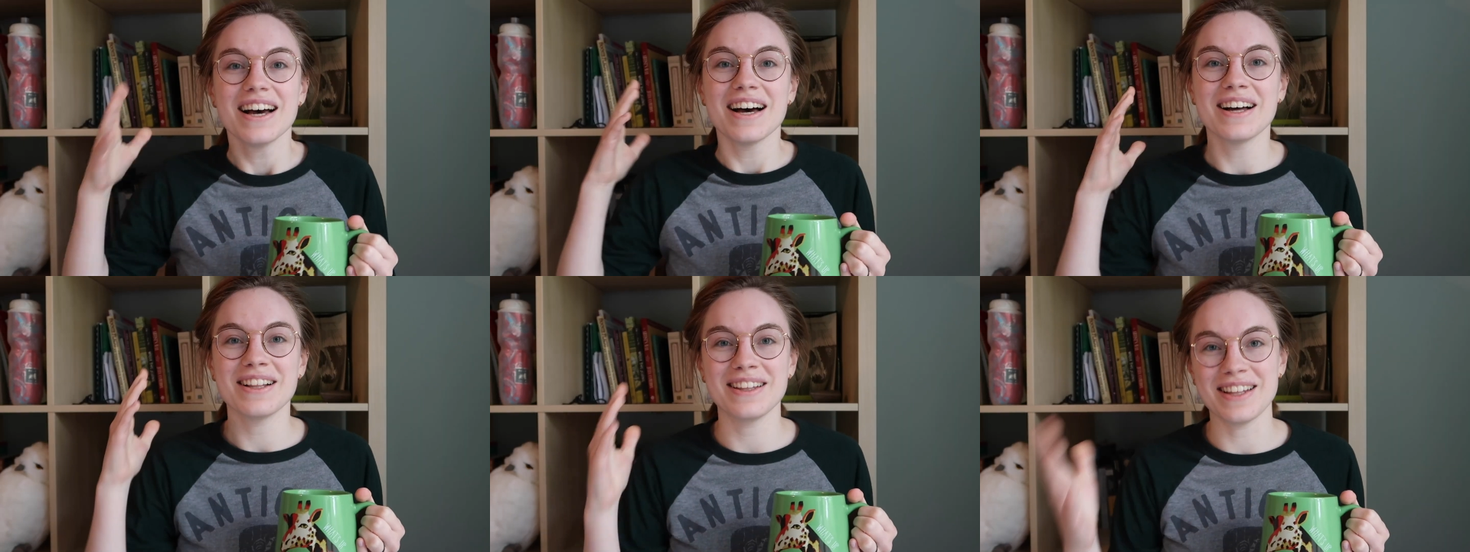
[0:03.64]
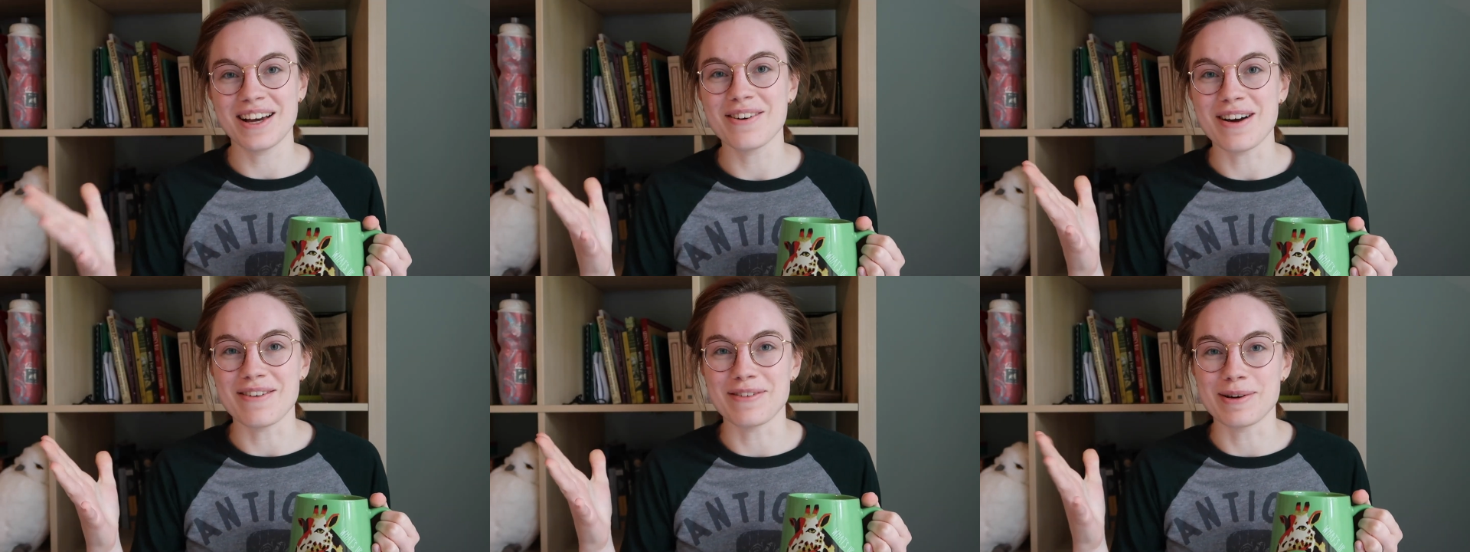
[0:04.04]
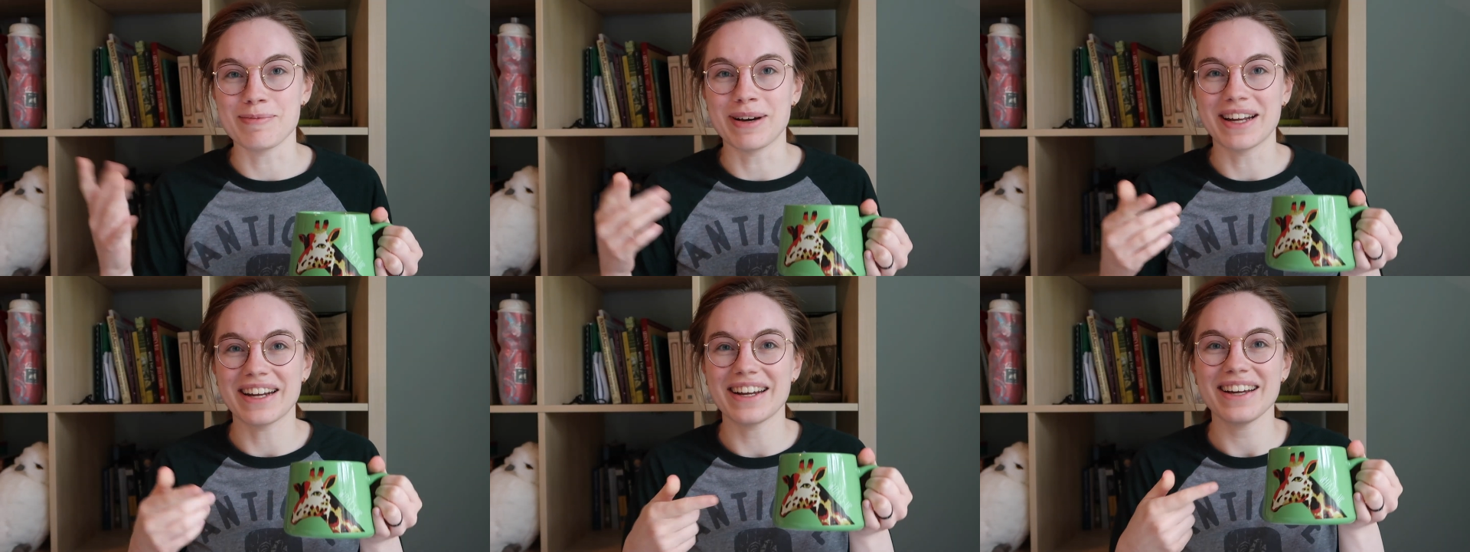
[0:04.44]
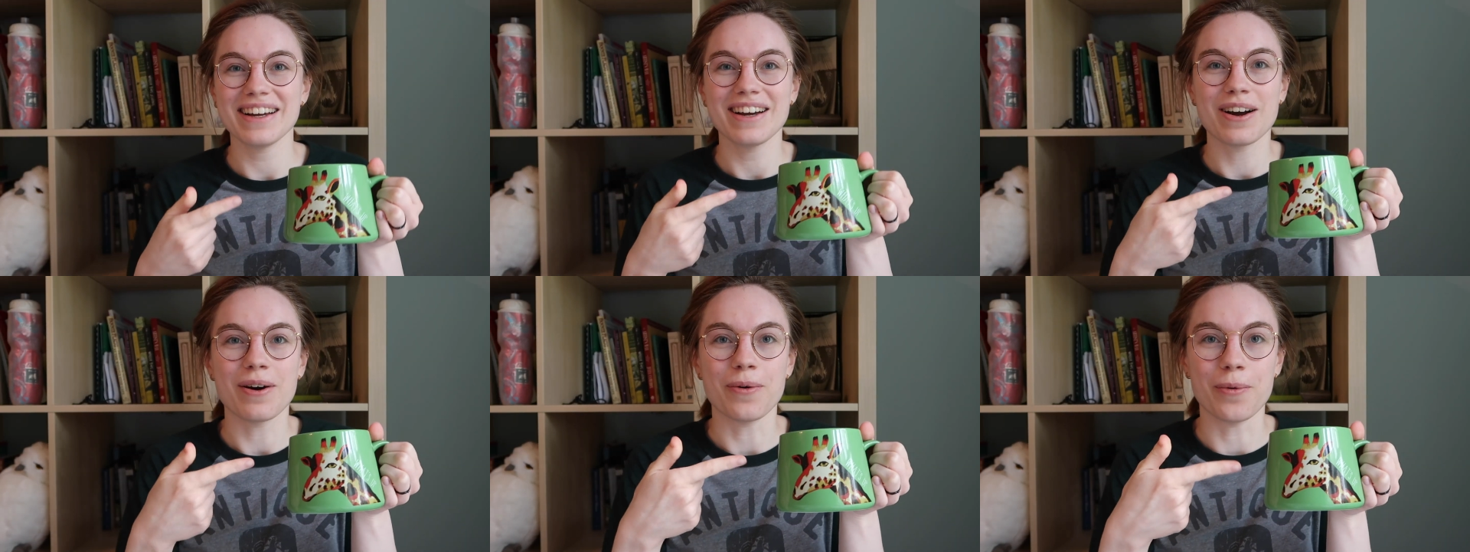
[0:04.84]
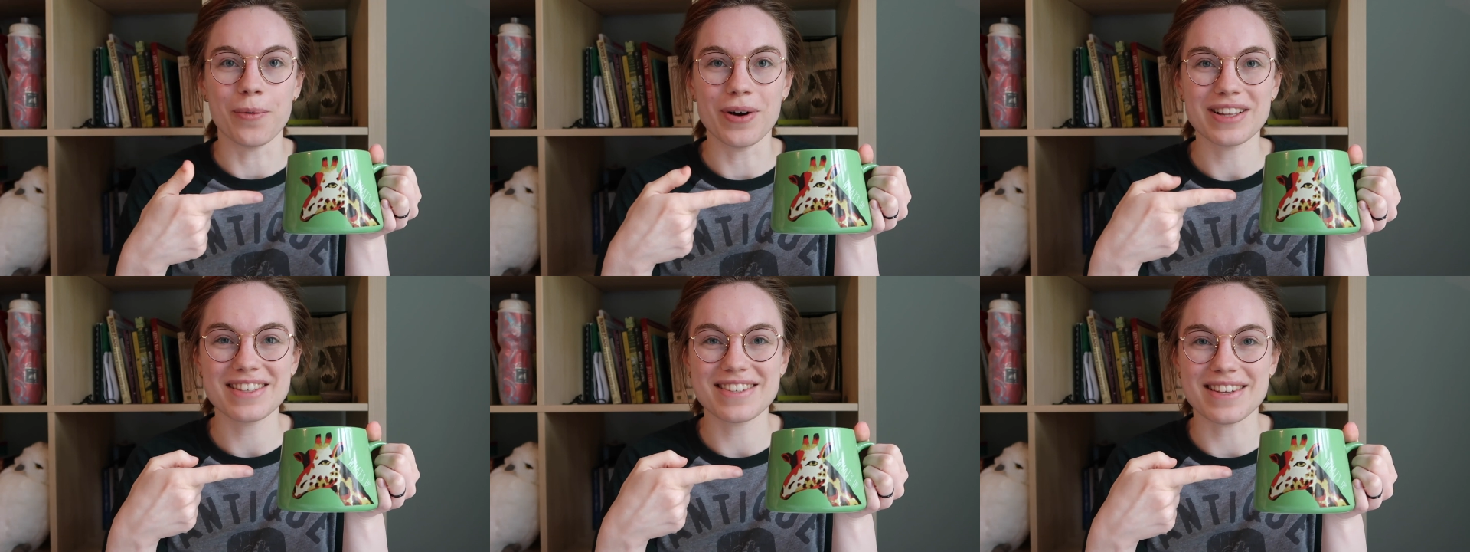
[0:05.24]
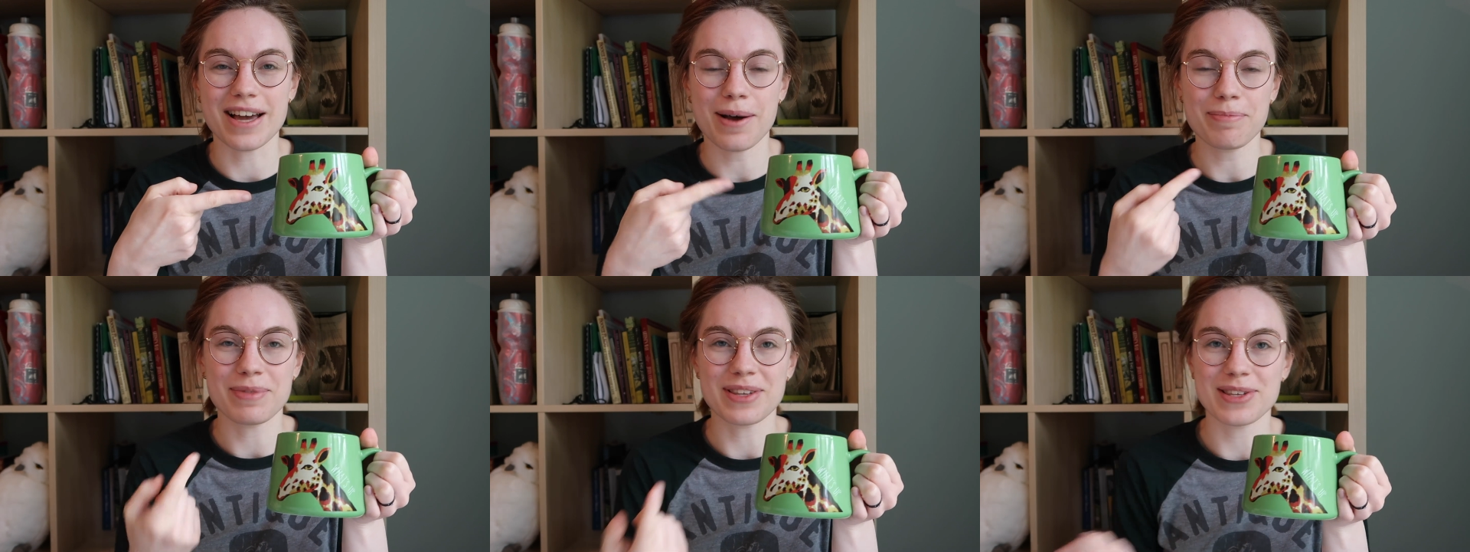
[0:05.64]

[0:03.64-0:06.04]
Hello everybody, what's up?